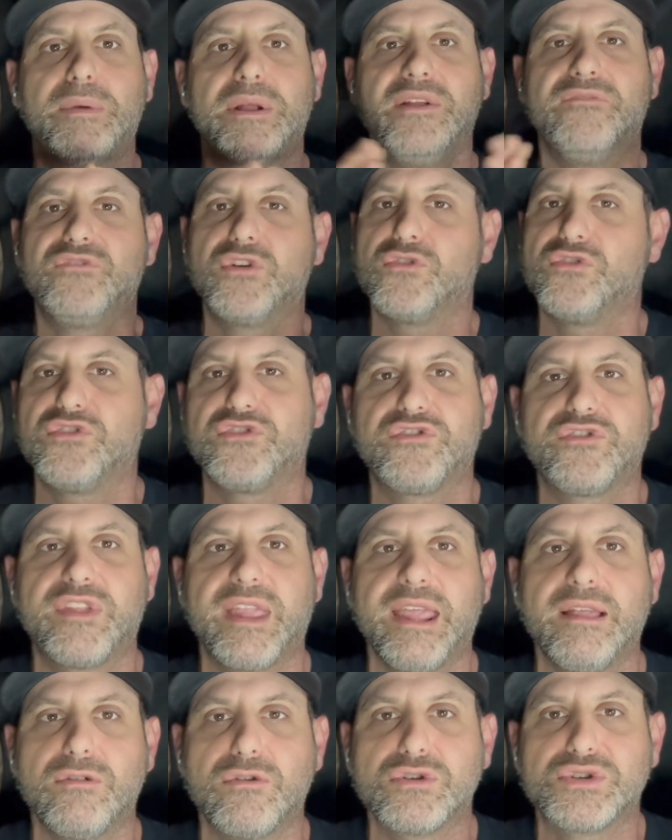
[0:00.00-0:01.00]
And if you're the
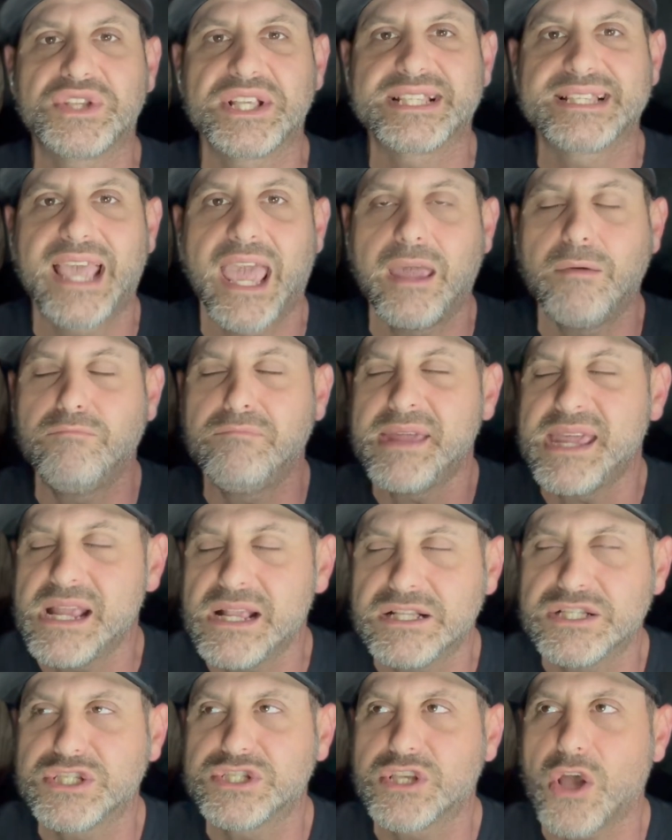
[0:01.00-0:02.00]
Steelers, this game
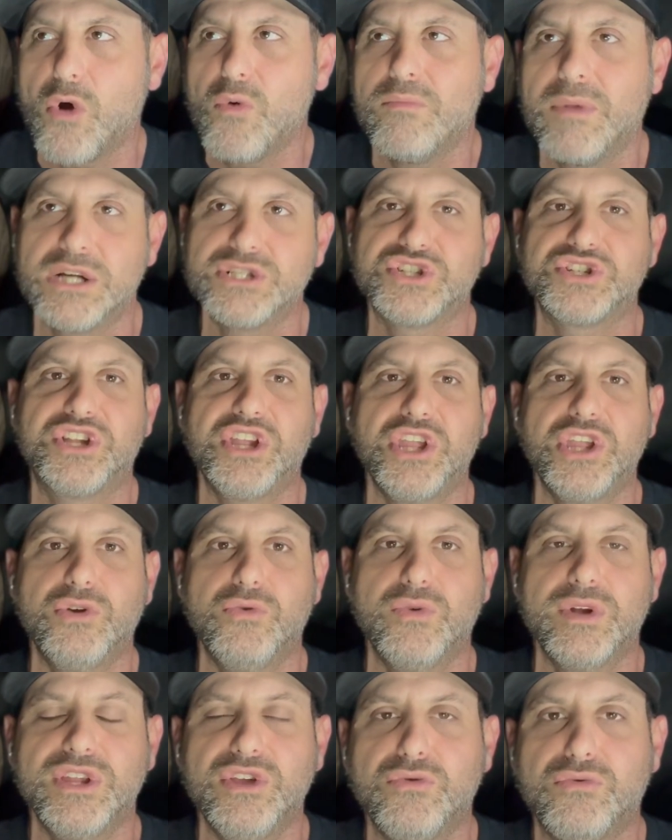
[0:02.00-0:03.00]
means so much to
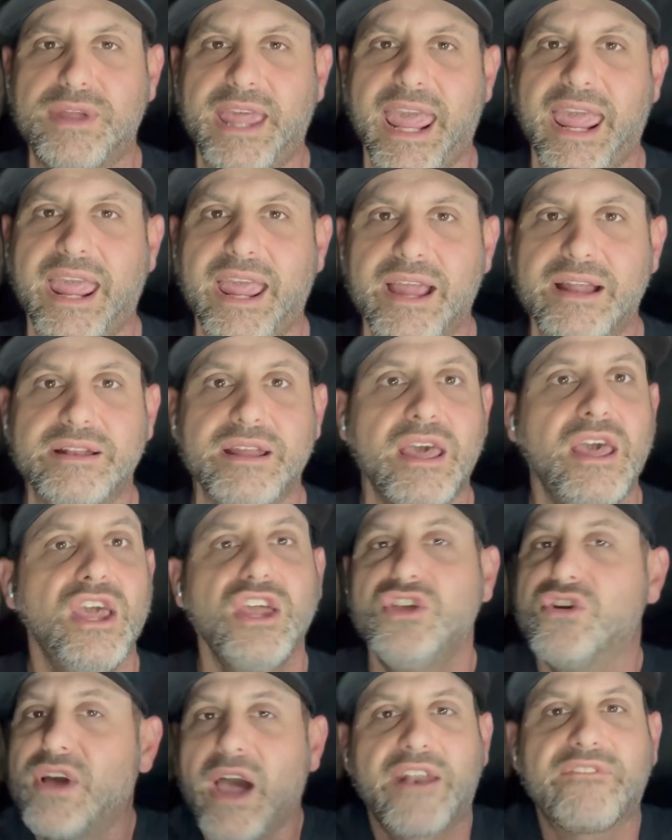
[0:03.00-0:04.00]
you and you
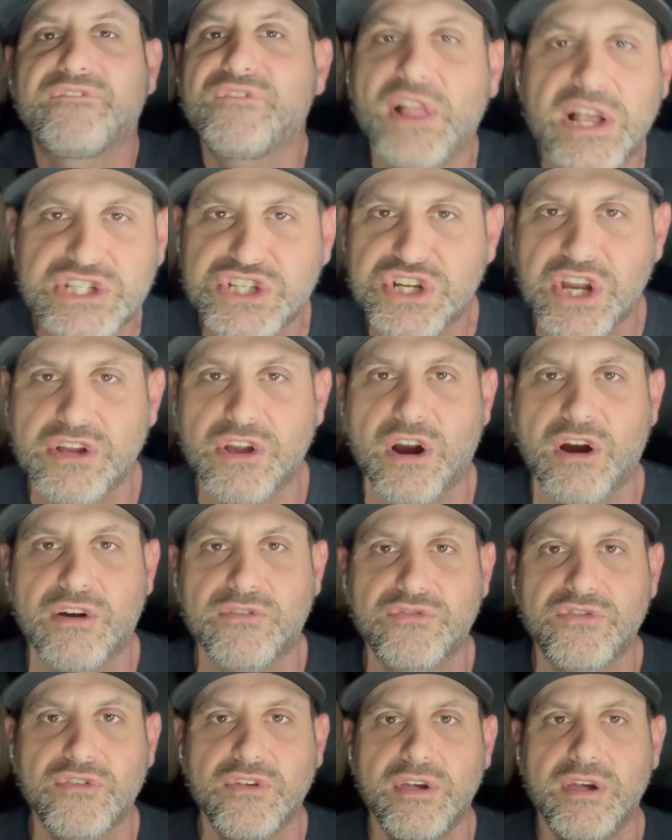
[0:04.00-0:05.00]
got to flush the
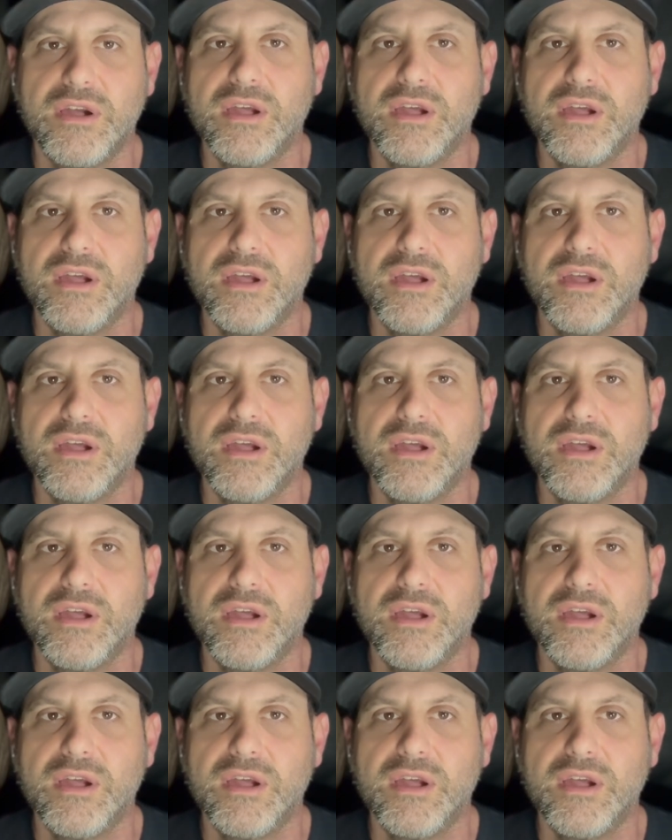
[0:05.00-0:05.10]
nerves.